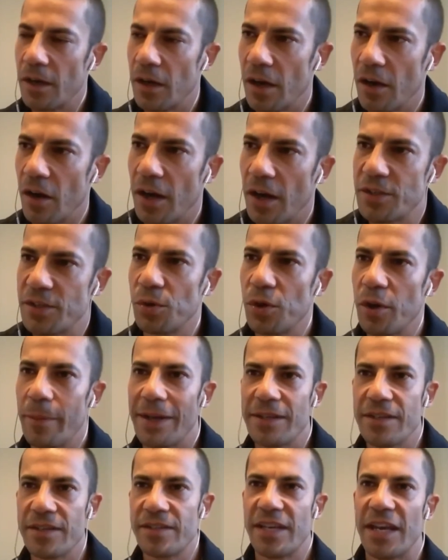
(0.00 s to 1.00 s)
I talk about
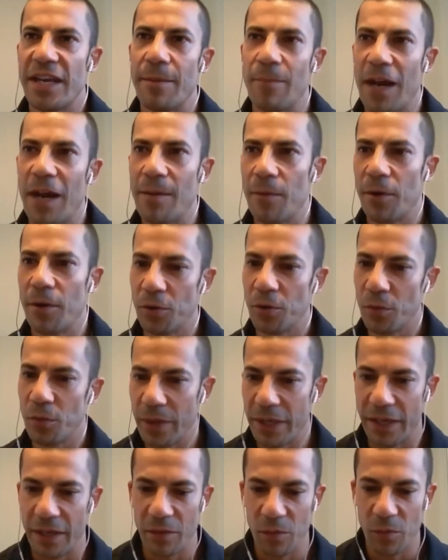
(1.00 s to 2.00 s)
the SAMR model,
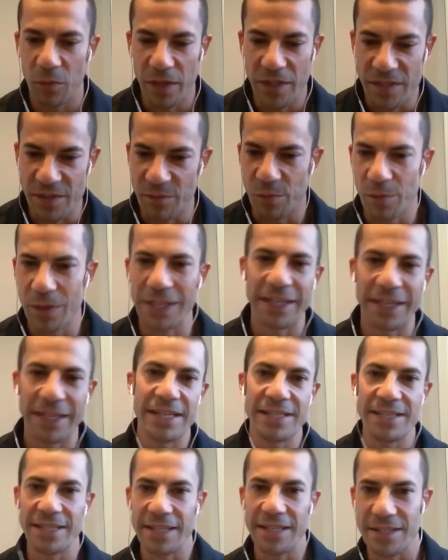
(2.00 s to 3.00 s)
where it's really
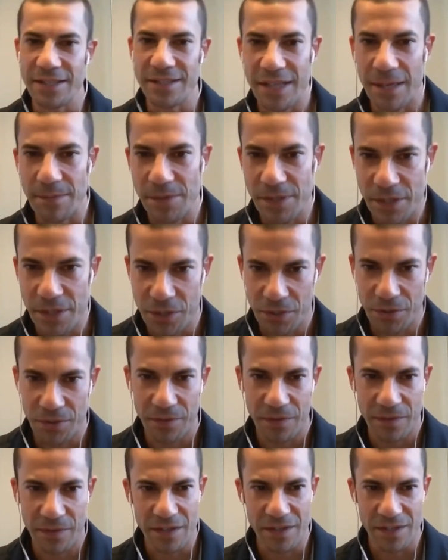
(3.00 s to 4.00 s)
easy to substitute
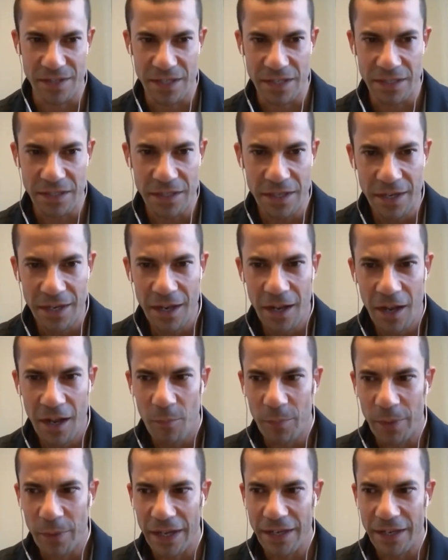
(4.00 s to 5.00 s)
things in,
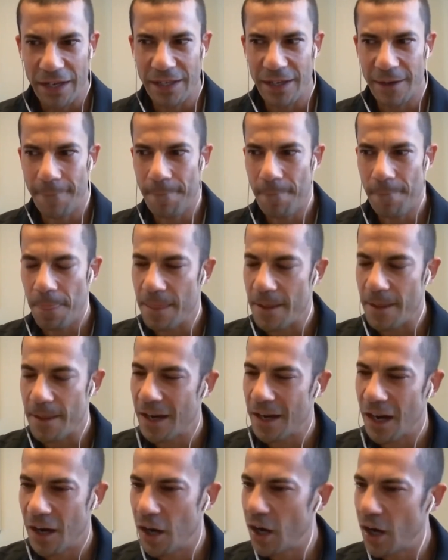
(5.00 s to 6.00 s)
but
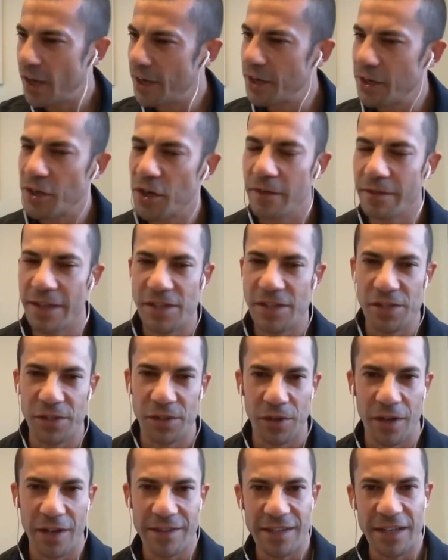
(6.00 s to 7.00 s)
I don't know if that's a
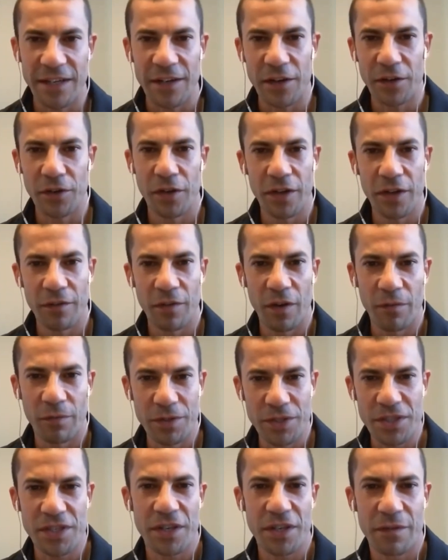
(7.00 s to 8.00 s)
good idea. And if we're
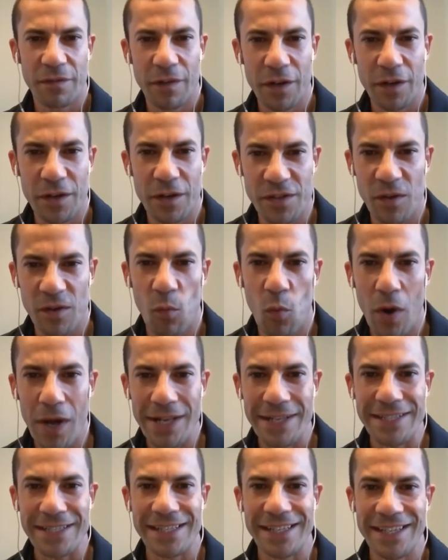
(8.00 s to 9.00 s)
just going to focus on
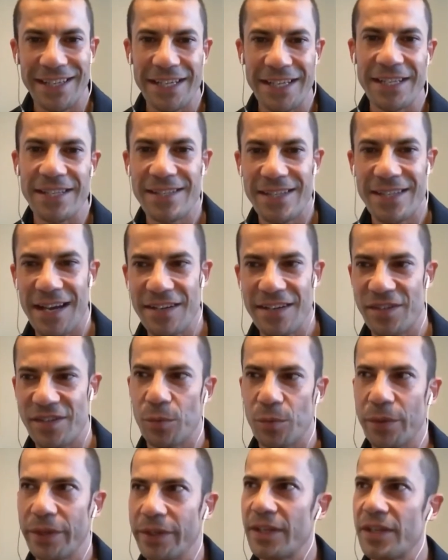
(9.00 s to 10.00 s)
one key task a
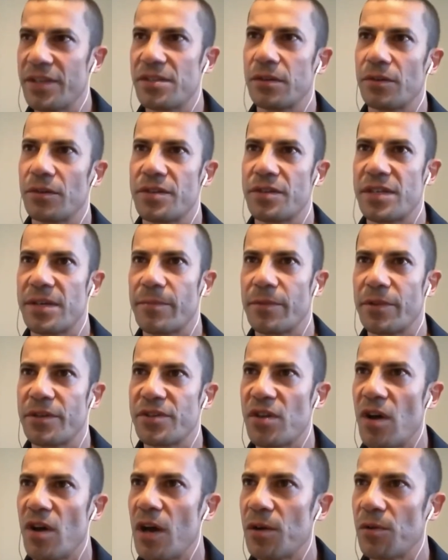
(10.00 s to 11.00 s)
week, let's look at some of those
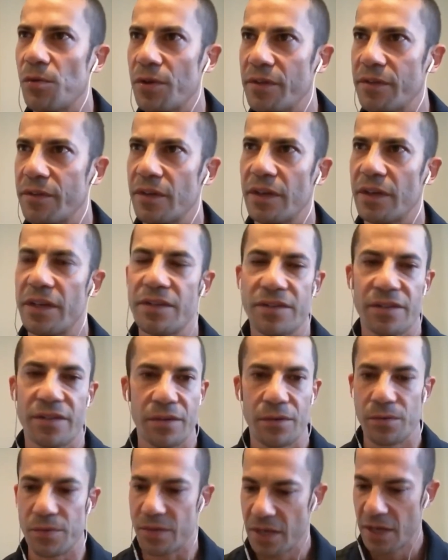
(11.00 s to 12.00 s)
higher order thinking
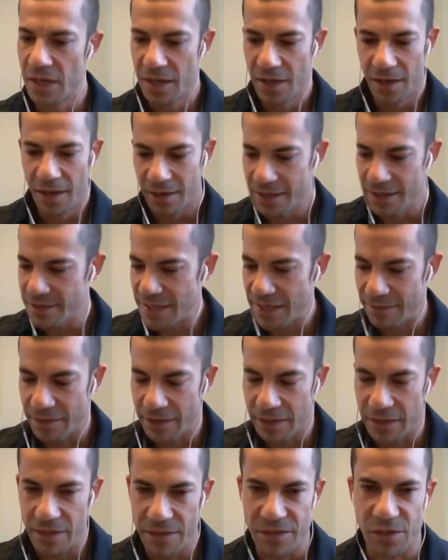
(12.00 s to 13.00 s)
skills. Let's have the
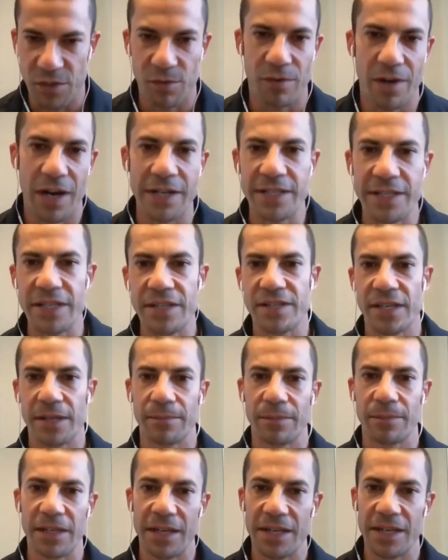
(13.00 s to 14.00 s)
kids creating
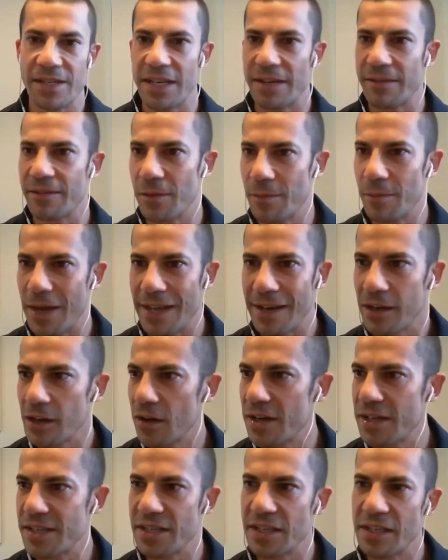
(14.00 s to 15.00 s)
something. Let's have them
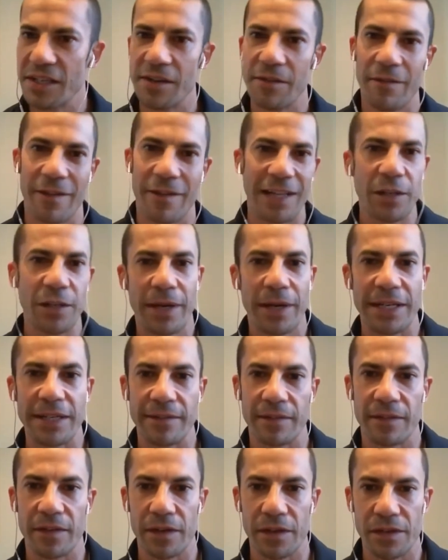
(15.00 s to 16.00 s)
analyzing and evaluating
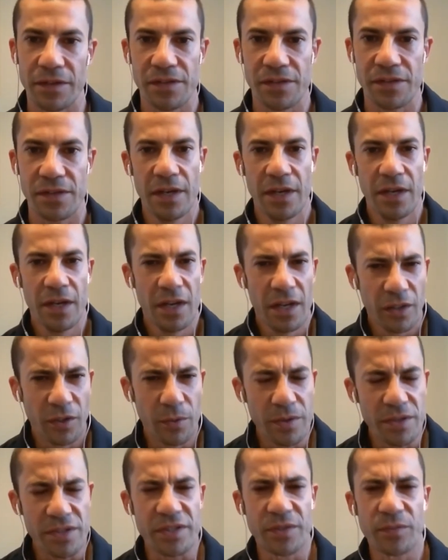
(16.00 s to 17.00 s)
things,
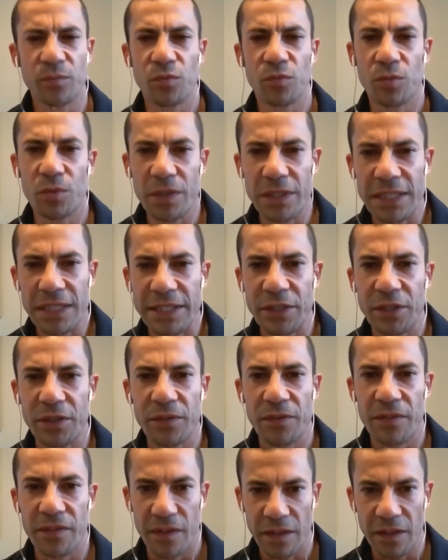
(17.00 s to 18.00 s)
doing some really
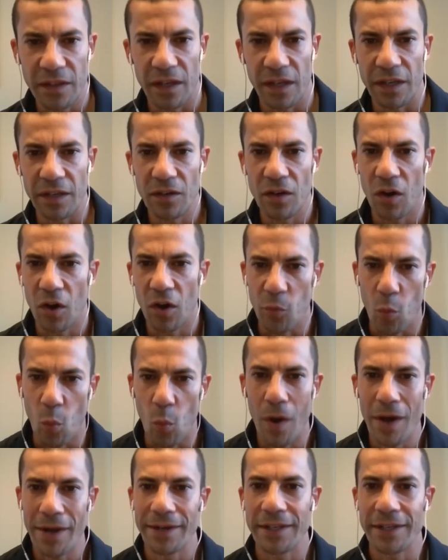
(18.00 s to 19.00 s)
good thinking on
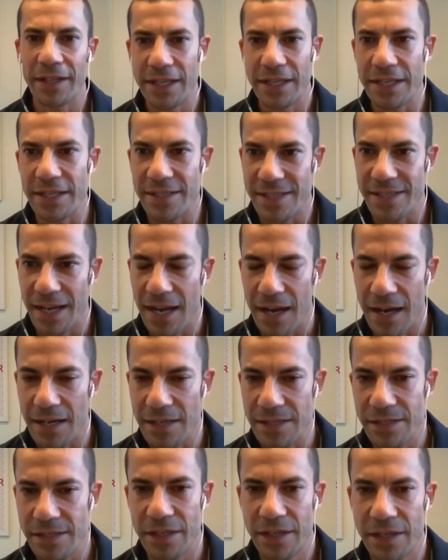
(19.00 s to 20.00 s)
one key
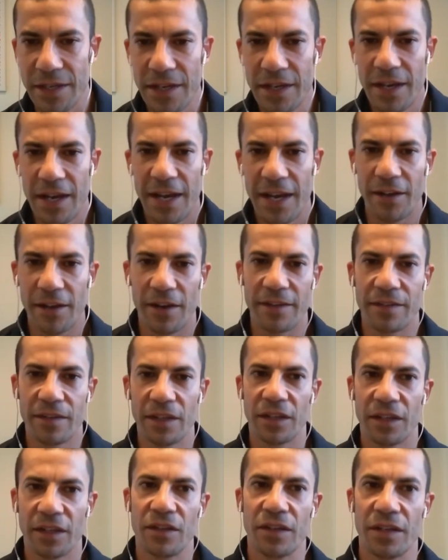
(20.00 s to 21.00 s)
task. And I
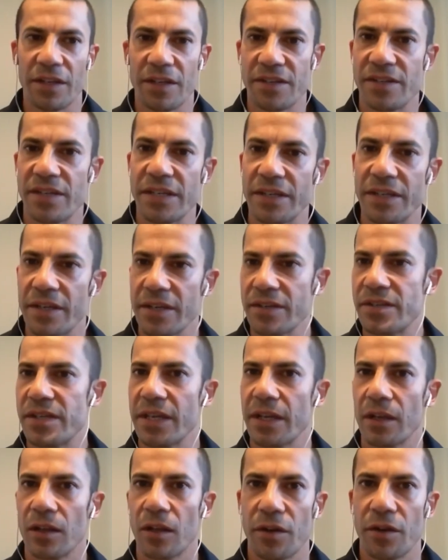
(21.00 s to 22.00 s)
think you're going to see kids
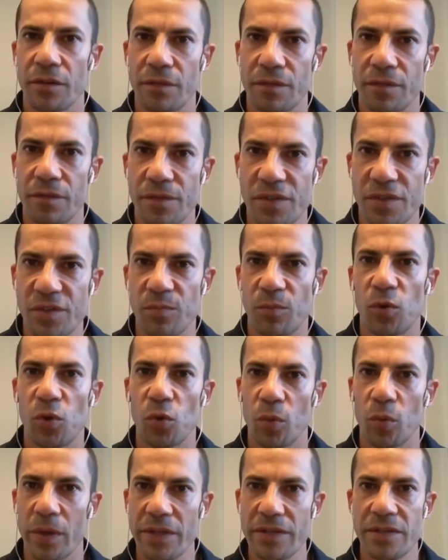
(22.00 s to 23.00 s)
get a lot of small
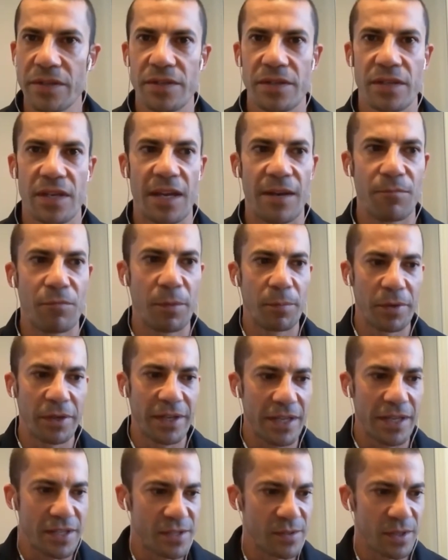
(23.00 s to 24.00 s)
wins. And
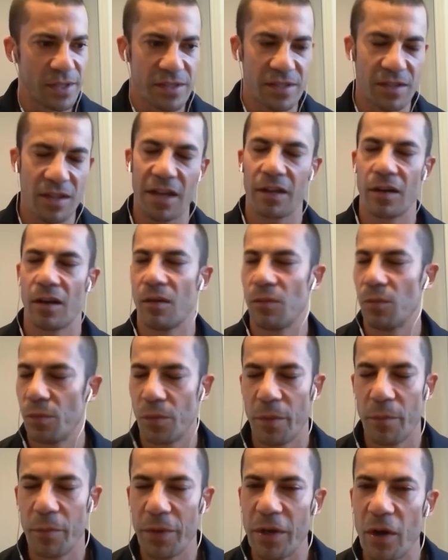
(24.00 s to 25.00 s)
it's like
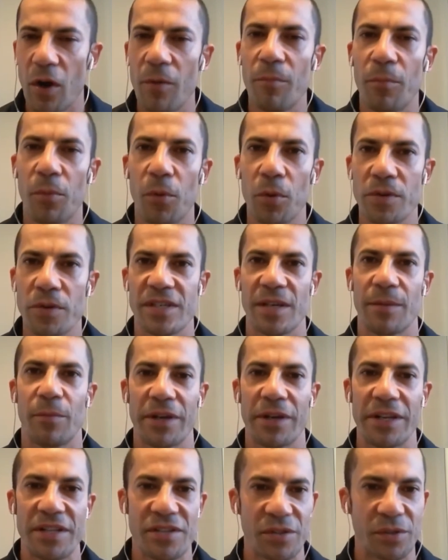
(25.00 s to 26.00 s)
when we onboard
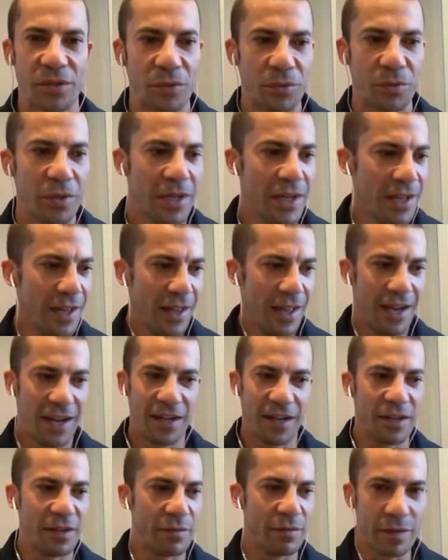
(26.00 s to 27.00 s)
somebody to
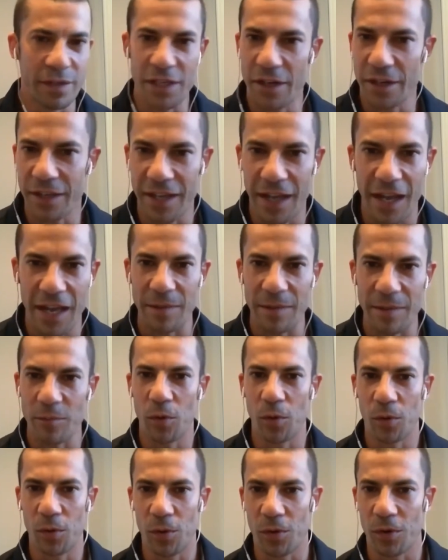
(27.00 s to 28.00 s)
a video game
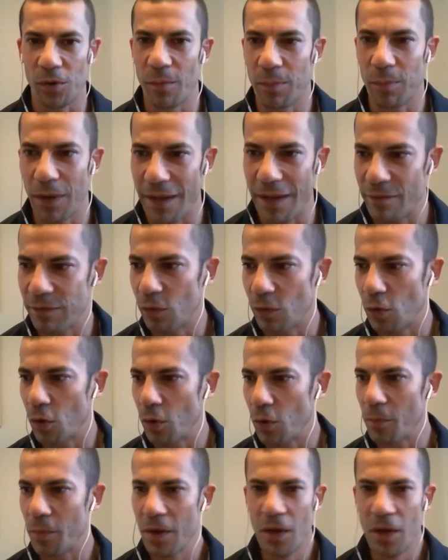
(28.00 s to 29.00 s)
or a
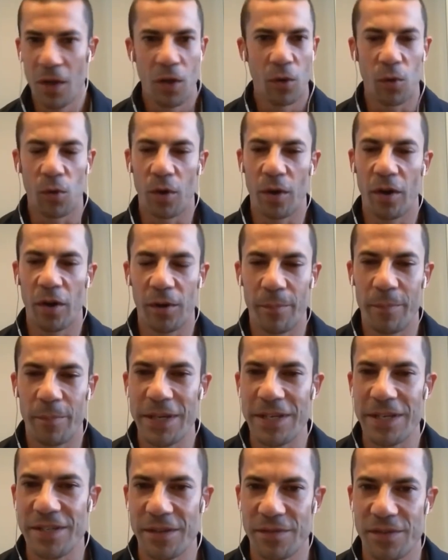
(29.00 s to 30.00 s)
platform or a
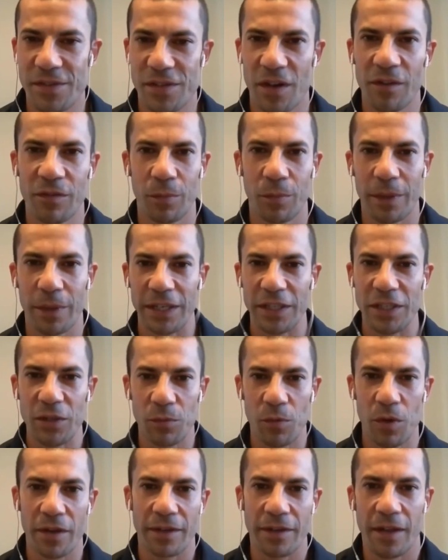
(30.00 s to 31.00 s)
piece of software, you
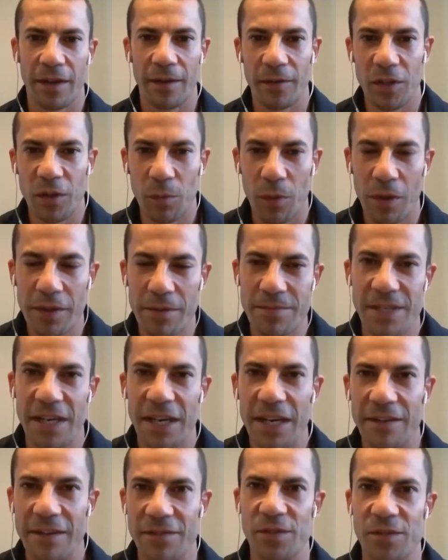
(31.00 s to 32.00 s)
want them to
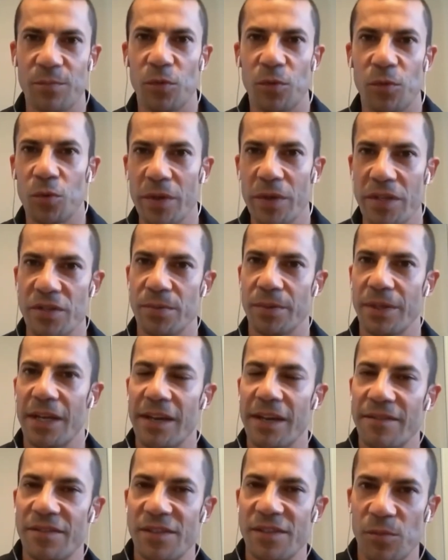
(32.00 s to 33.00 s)
have small wins. When they
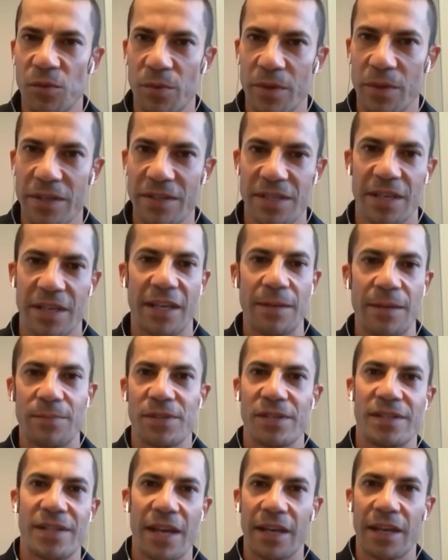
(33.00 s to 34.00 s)
have small wins, they keep
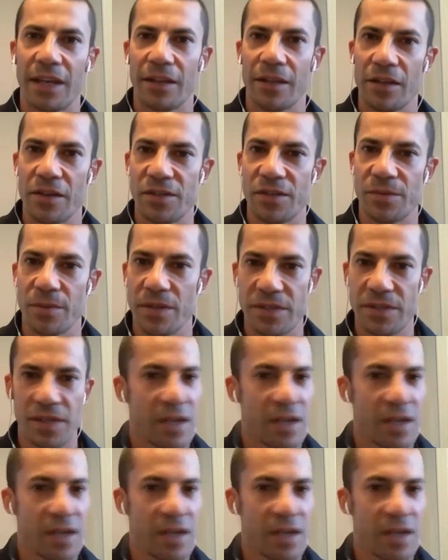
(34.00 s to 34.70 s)
stacking those wins.